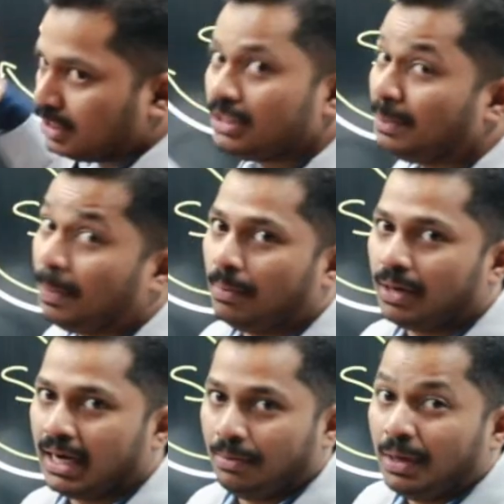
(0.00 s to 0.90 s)
It's dependable,
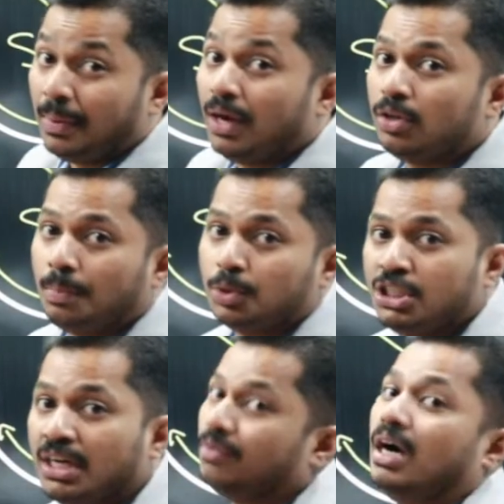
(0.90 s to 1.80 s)
right? We depend on the
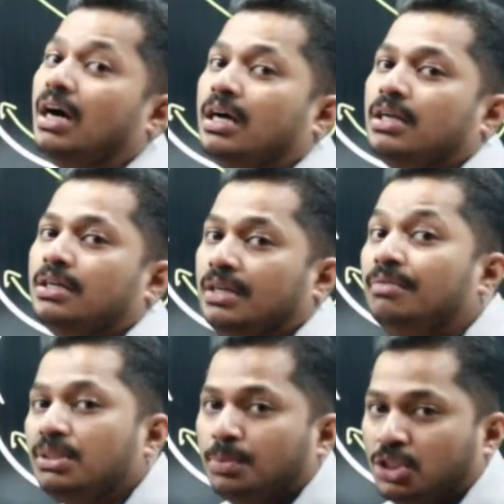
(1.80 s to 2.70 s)
position and in
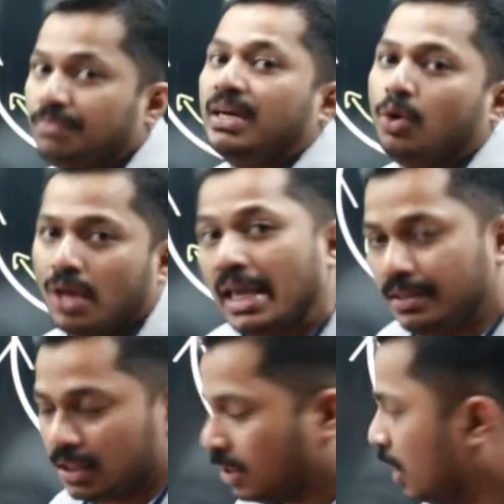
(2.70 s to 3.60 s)
which position we are looking at.
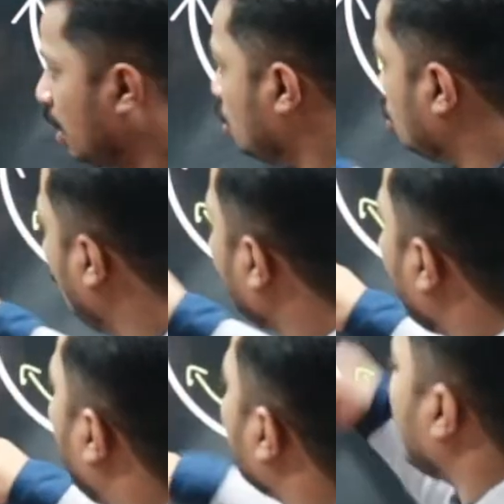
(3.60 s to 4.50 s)
So
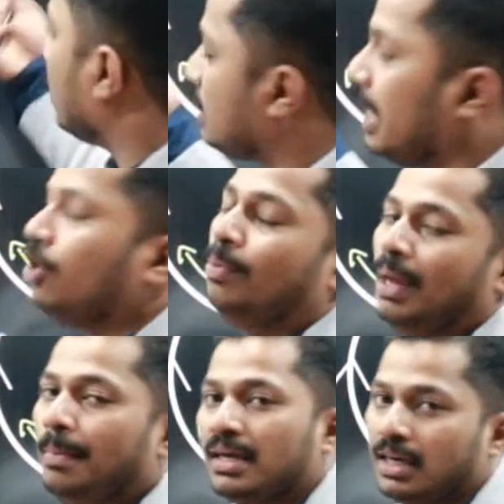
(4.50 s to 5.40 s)
on the other side, it will be
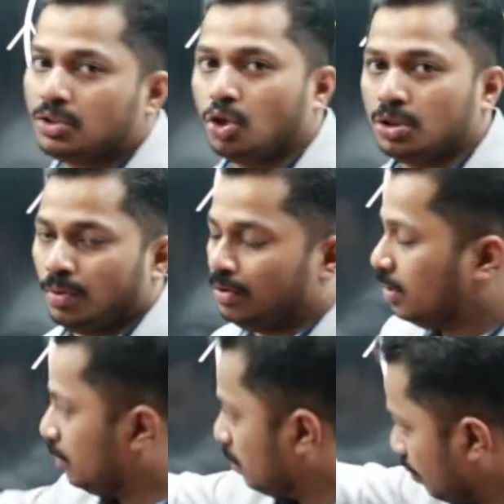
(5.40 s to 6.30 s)
a magnetic south pole.
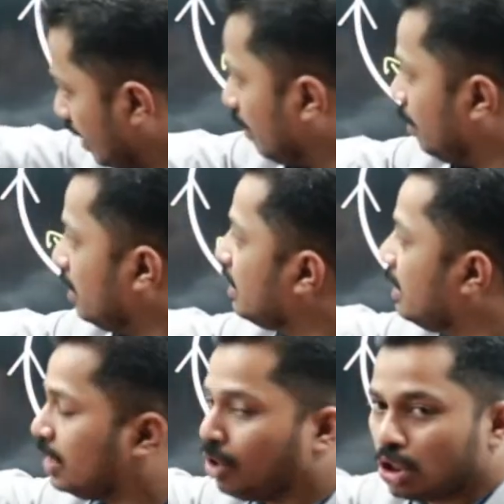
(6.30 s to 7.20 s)
Whenever there
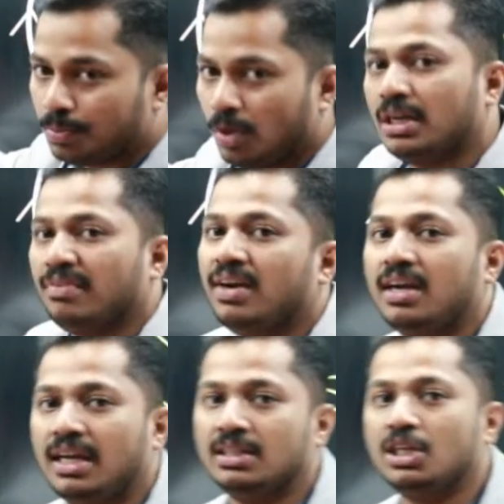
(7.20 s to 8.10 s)
is a north pole,
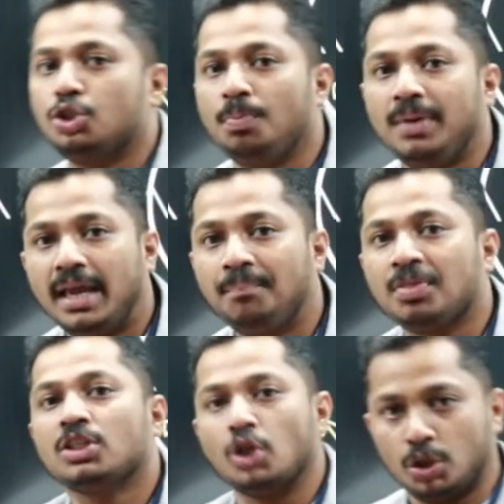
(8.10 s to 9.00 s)
definitely there should be a
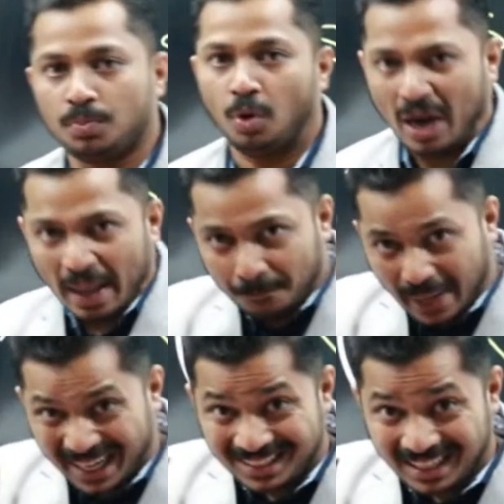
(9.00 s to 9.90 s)
south pole.
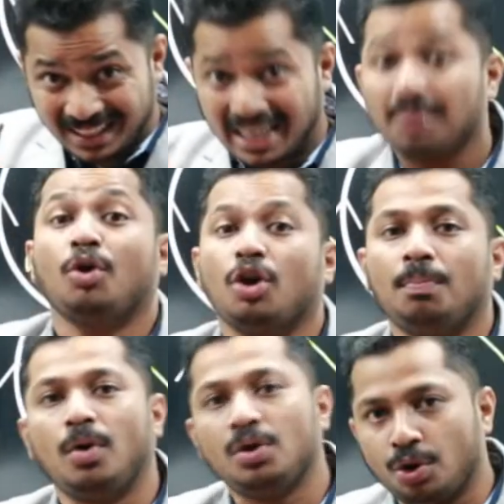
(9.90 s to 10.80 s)
Magnetic
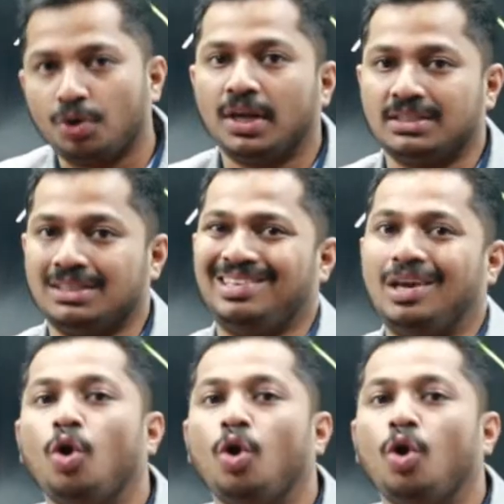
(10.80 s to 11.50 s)
monopole do not exist.